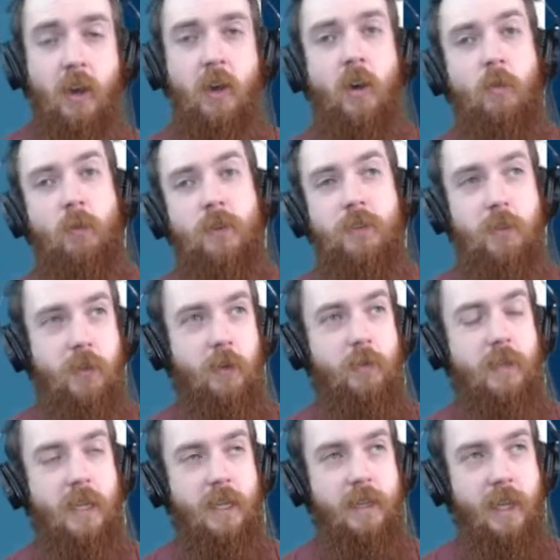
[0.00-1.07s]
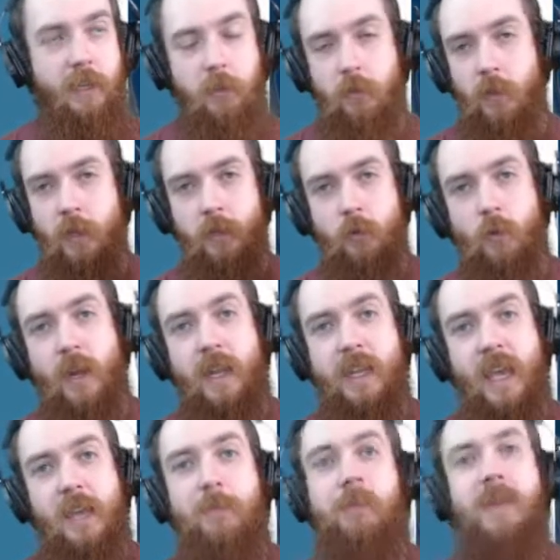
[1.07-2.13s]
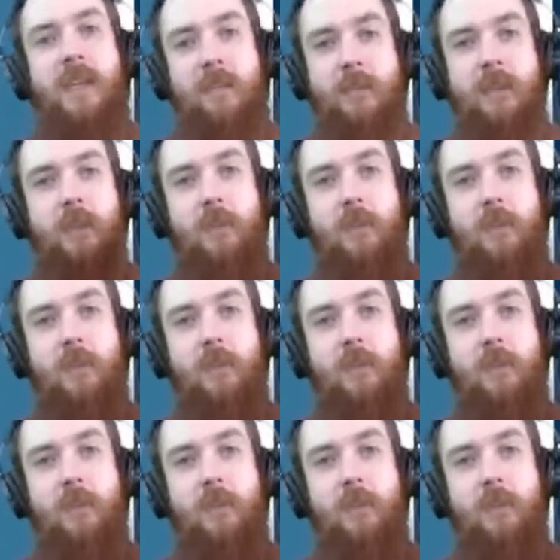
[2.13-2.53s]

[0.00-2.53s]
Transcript: oh, well, you don't need like grade A beef,